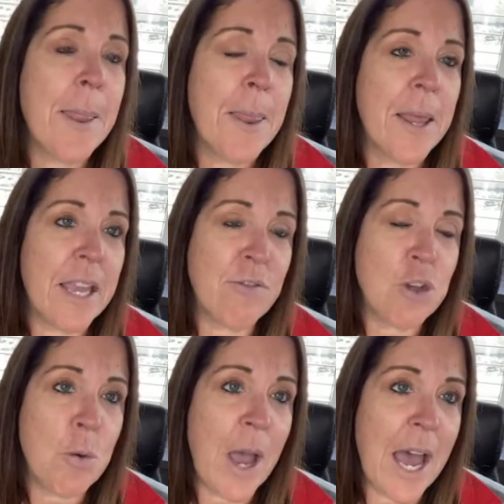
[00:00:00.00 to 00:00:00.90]
if
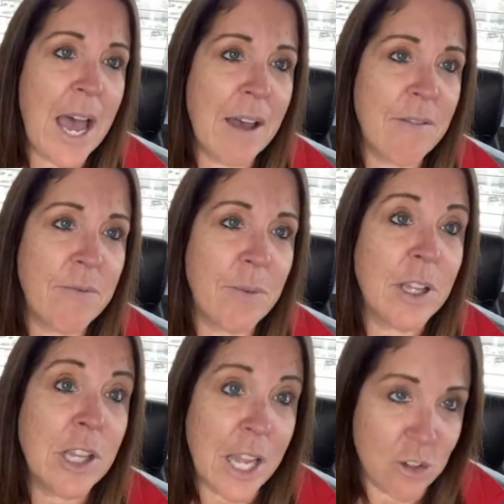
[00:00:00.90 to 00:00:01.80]
you have
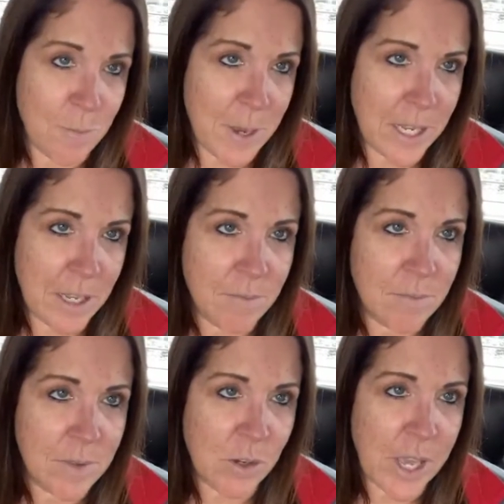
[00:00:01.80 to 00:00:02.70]
lunch money,
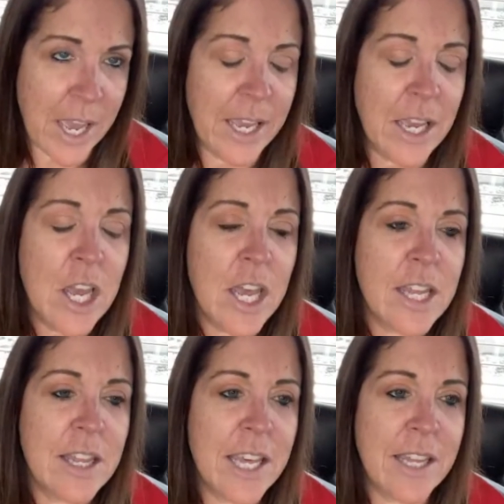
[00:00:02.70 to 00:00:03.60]
okay,
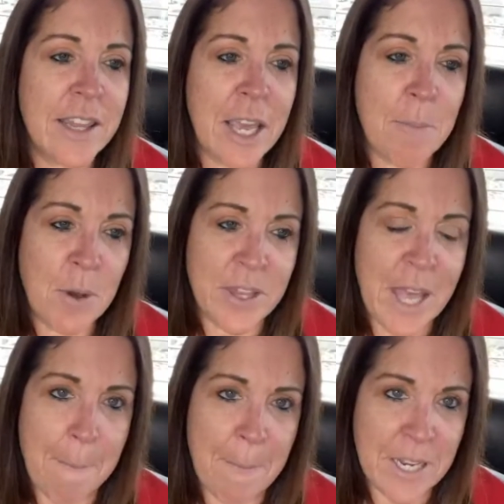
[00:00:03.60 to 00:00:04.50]
then they put
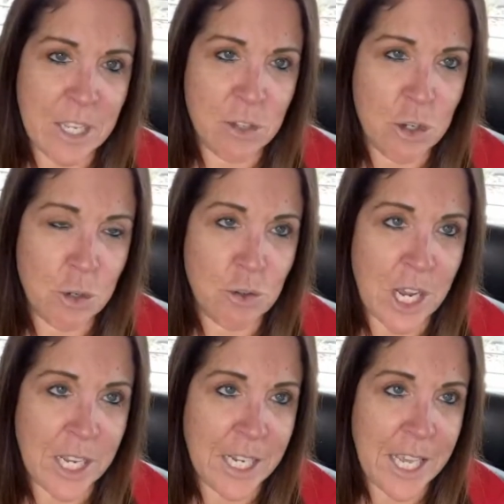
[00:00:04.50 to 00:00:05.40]
that money into your
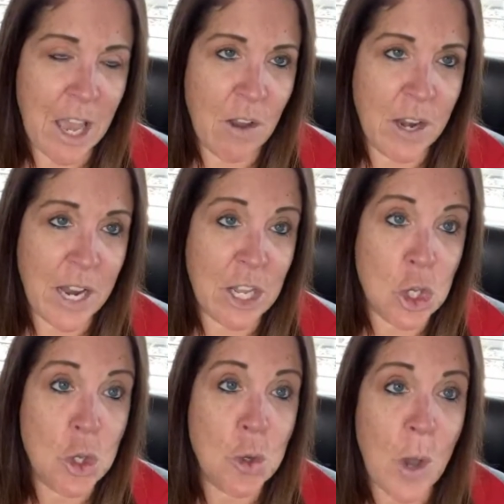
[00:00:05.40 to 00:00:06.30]
checking account and
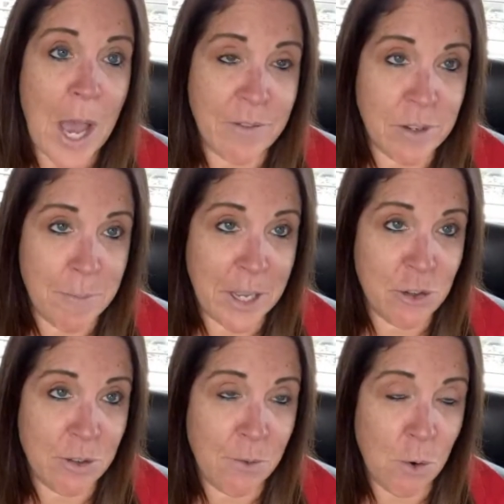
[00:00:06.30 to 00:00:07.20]
you have to
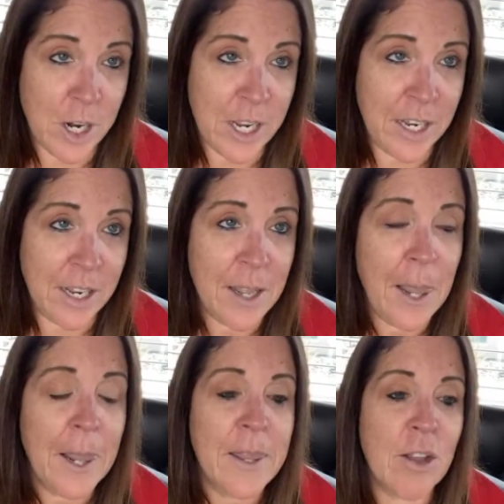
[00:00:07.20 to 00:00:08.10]
budget for it.
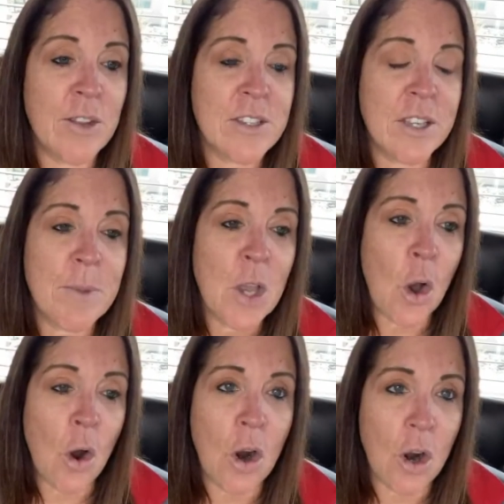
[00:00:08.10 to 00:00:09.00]
Now, this can be
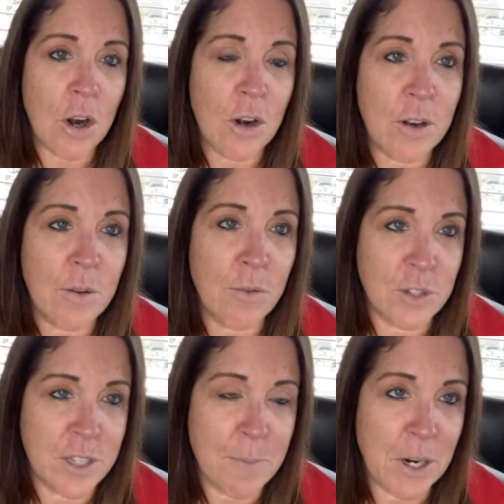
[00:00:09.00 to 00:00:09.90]
hard for
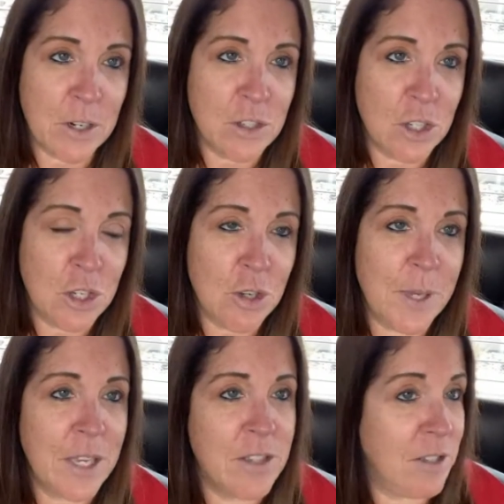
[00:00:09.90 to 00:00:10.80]
some parents to do
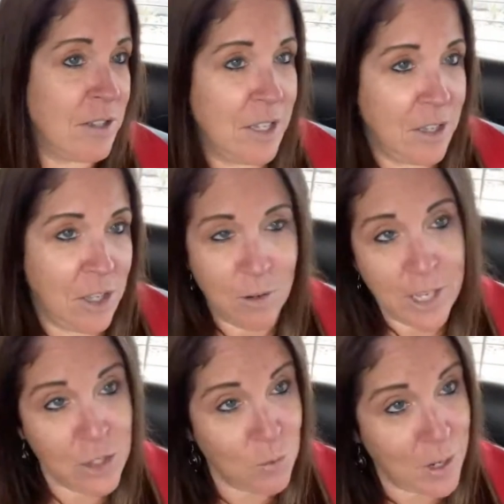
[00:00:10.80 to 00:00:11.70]
because,
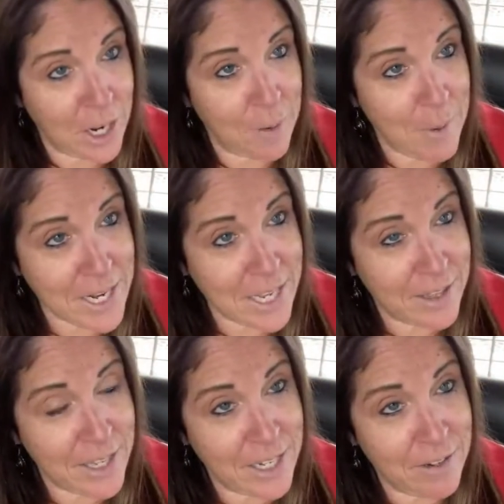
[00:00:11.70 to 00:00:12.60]
kids run out of money
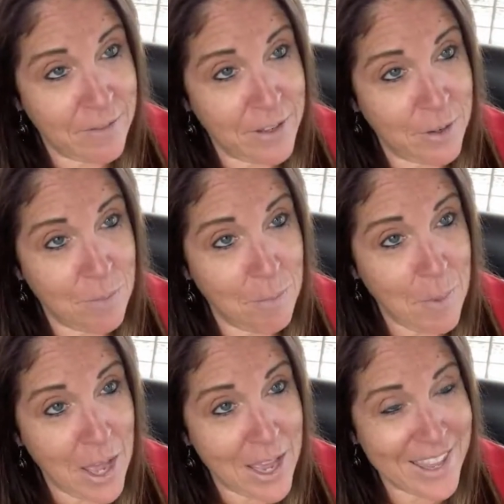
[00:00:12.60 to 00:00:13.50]
at the end of the
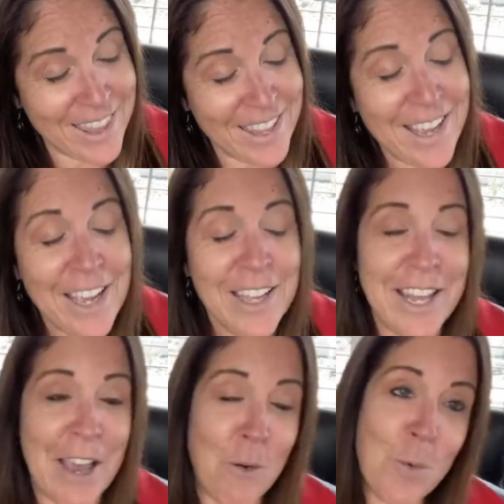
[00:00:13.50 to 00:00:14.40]
month. They
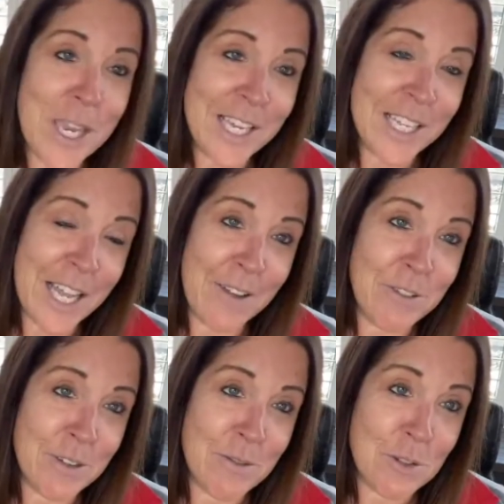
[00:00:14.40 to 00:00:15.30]
have a week
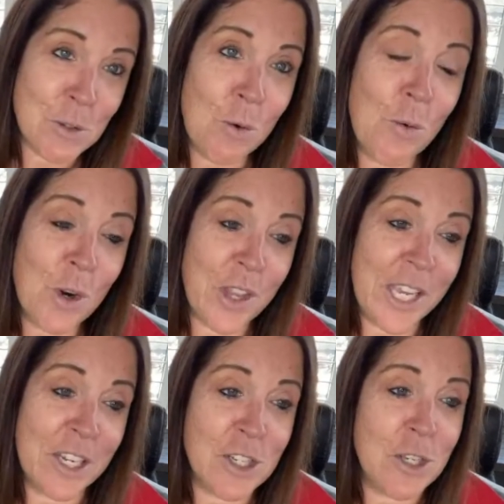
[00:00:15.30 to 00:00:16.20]
left of school. What are they
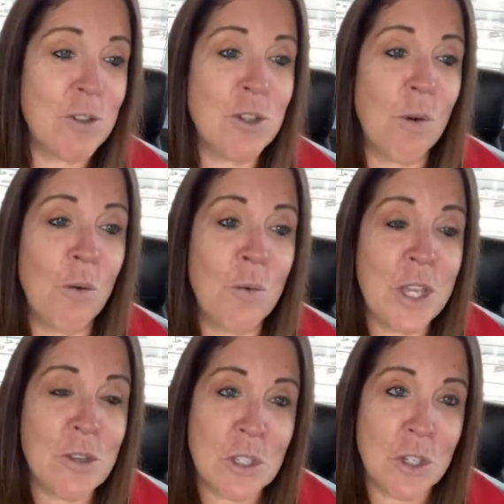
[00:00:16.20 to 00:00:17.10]
going to do? So what we
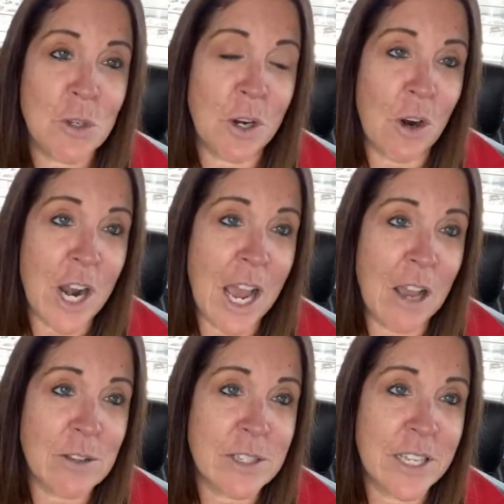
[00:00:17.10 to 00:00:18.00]
used to do at our
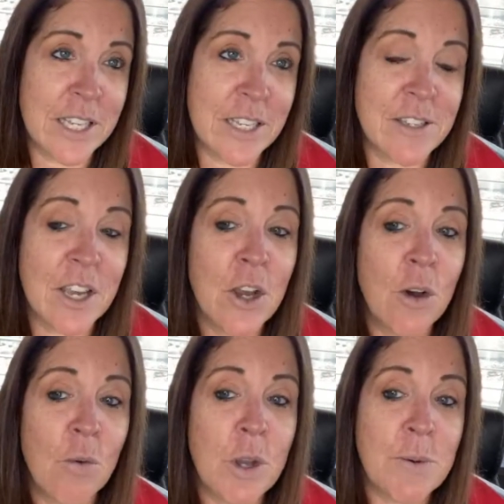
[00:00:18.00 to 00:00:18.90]
house is
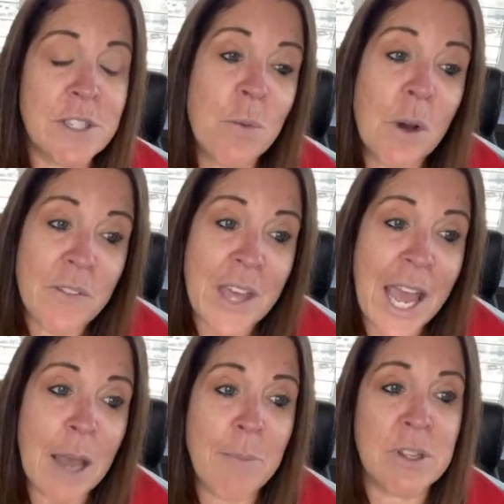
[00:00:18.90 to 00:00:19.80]
we would say, well, if that
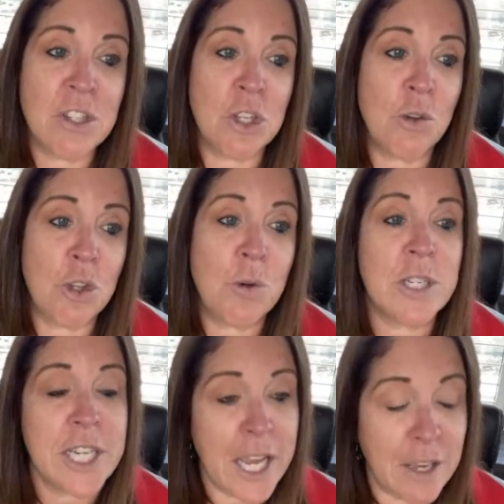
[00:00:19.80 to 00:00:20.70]
happens, you
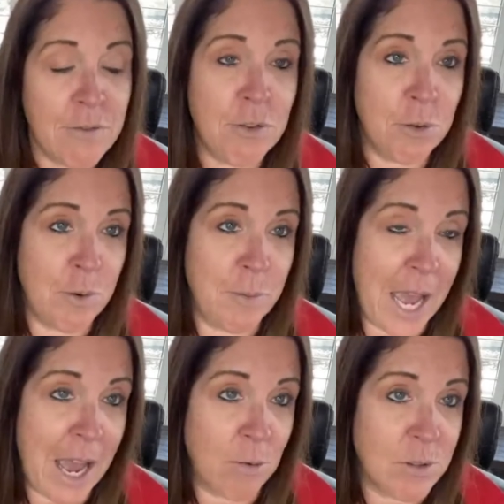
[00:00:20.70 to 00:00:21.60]
can take food from the
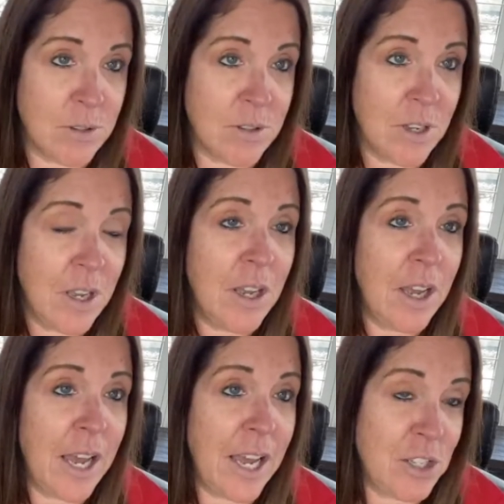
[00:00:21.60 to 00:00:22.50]
house
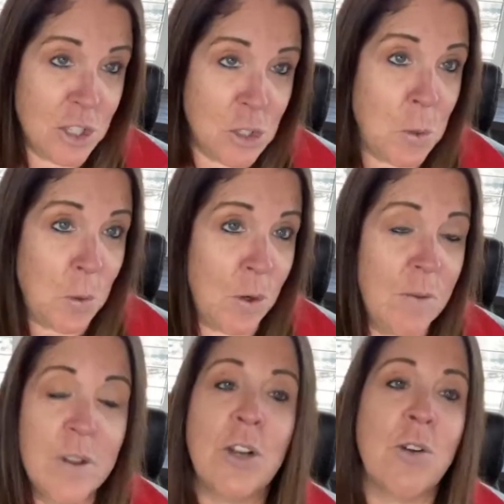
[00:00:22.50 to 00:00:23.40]
to school,
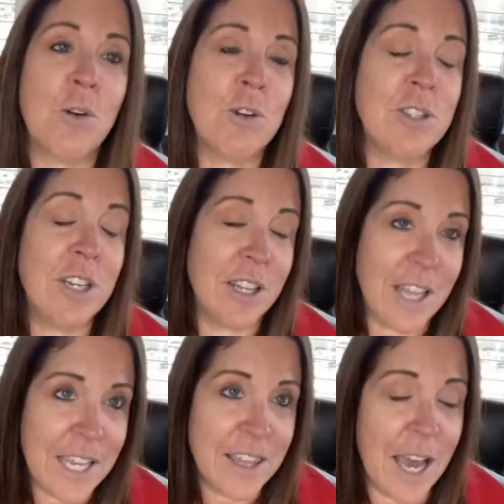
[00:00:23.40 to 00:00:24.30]
and of course they didn't
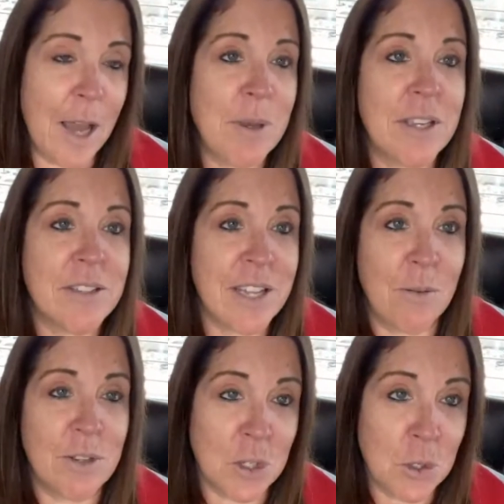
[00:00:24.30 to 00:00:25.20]
like that because that
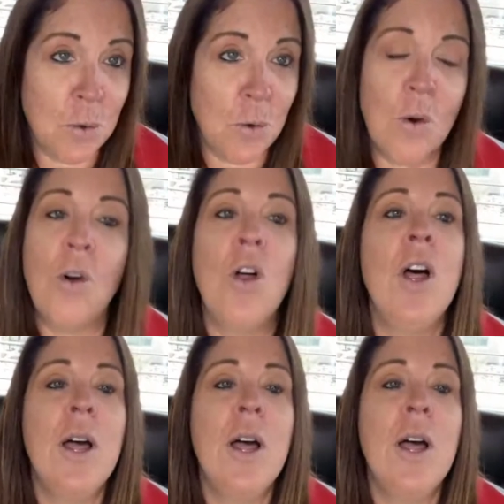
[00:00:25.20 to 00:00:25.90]
wasn't cool.